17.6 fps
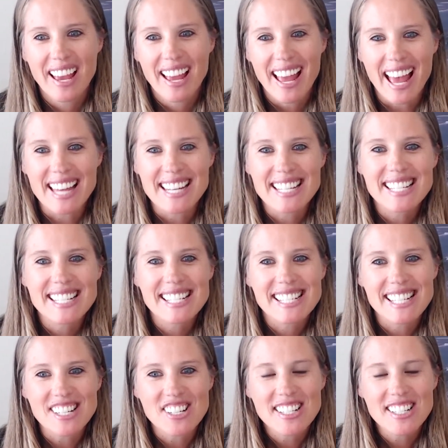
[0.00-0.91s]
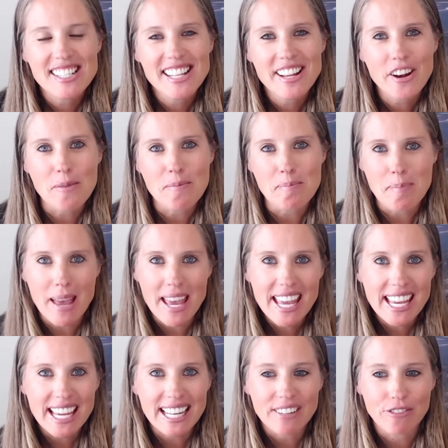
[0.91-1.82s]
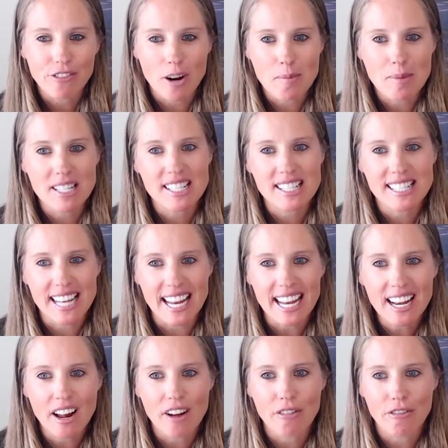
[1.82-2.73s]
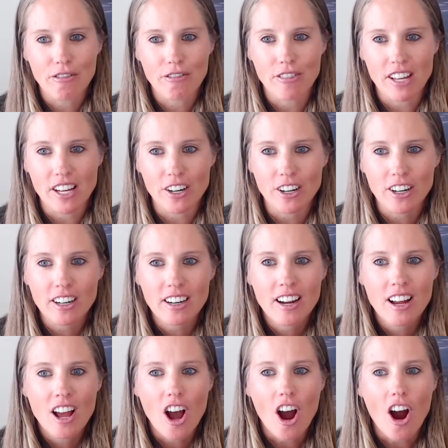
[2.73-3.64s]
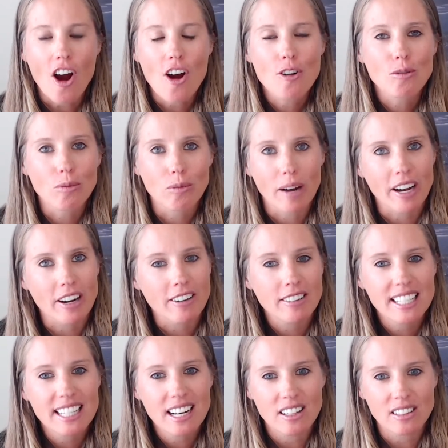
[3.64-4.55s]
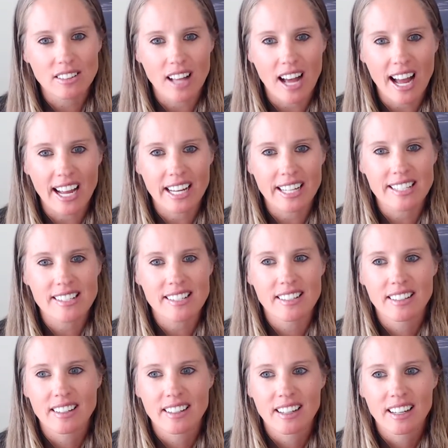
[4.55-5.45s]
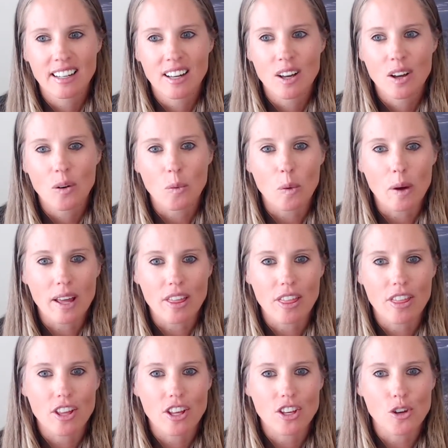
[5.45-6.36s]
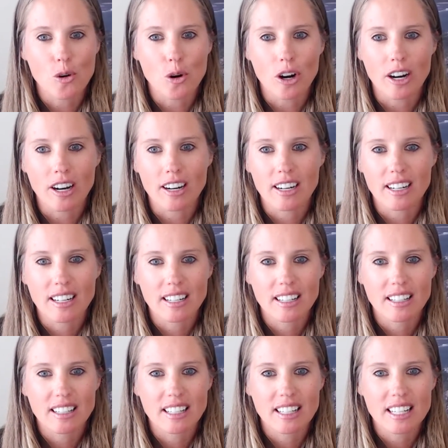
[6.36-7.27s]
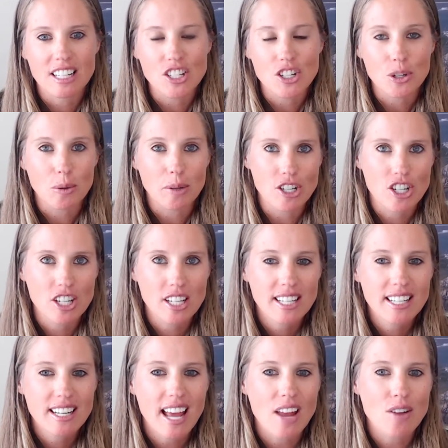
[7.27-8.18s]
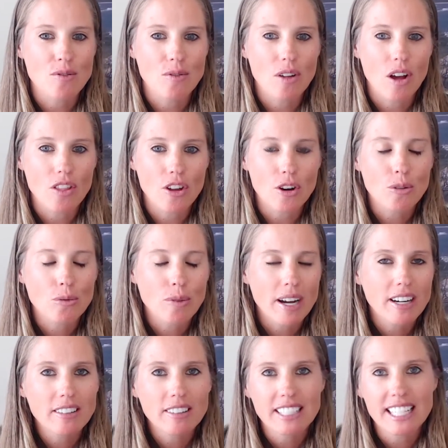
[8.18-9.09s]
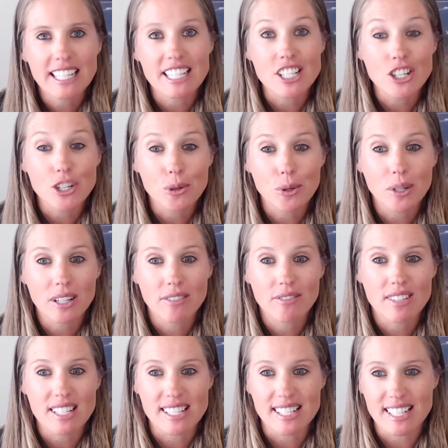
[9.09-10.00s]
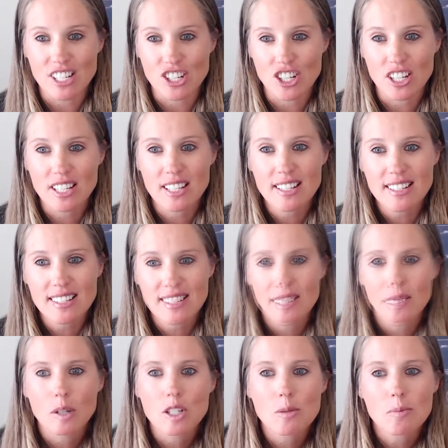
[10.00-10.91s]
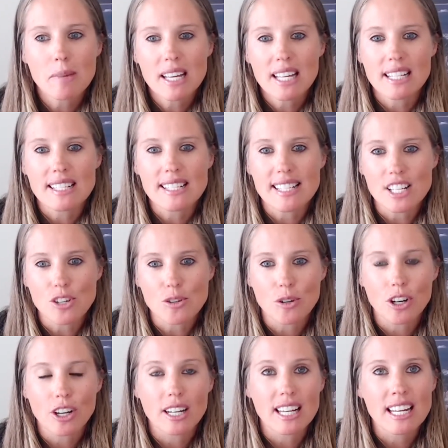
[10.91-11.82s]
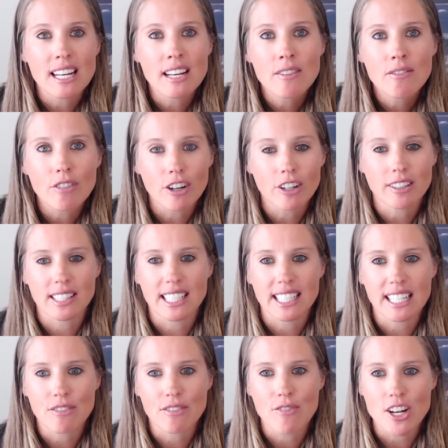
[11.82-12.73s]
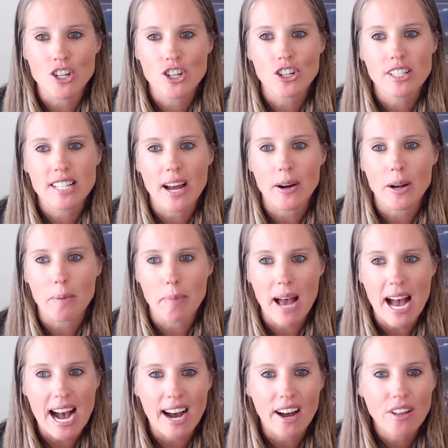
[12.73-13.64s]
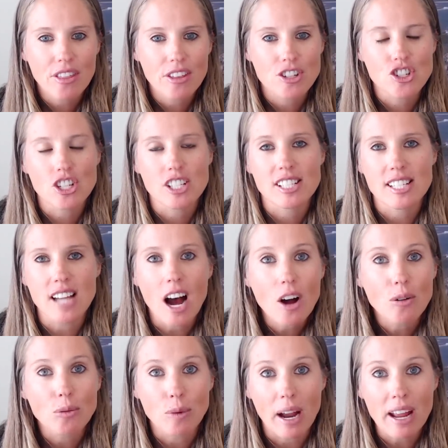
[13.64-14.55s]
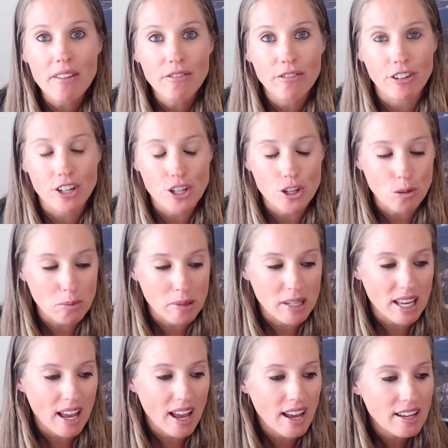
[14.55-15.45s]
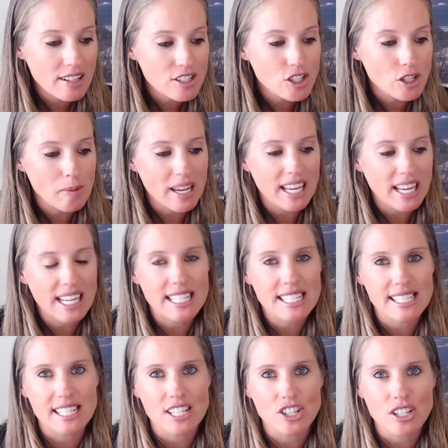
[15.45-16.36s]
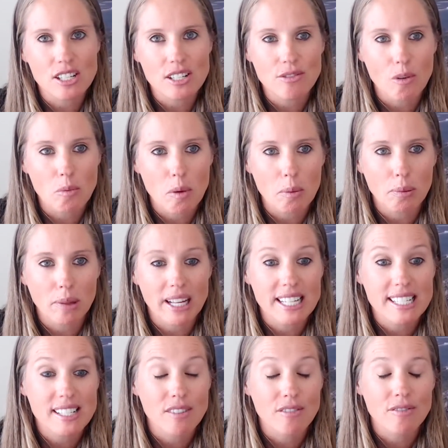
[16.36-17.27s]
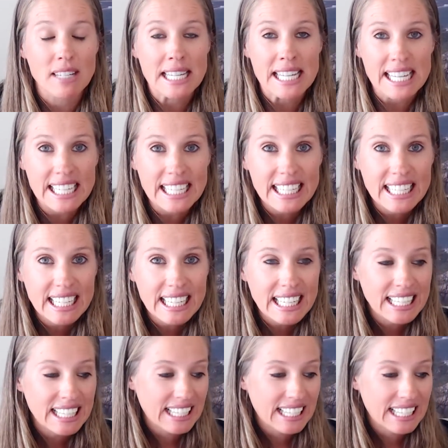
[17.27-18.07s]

And decisions that are made from a state of fear are rarely aligned with your intuition, and they're rarely intuitive decisions, which means that you could inadvertently venture down a path that's just not right for you because you're making decisions from a place of needing